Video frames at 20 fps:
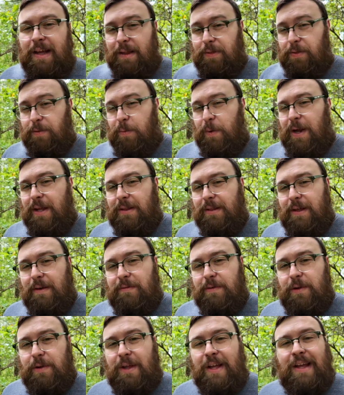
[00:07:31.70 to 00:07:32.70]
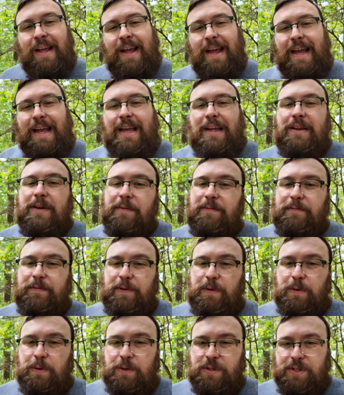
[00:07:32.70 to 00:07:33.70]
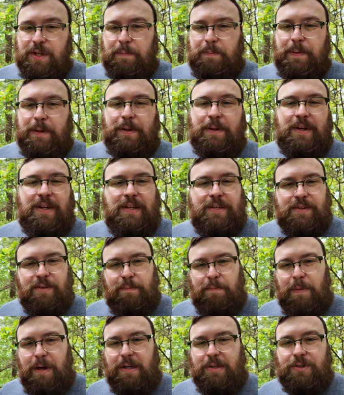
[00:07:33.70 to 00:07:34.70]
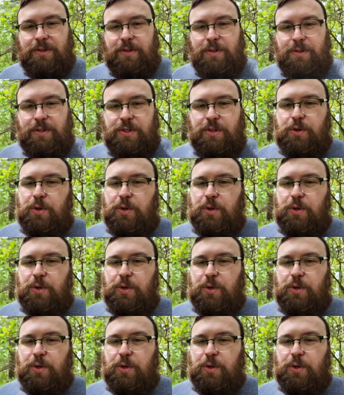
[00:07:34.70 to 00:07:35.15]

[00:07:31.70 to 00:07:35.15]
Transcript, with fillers: a threat level, and it fuels abilities of monsters,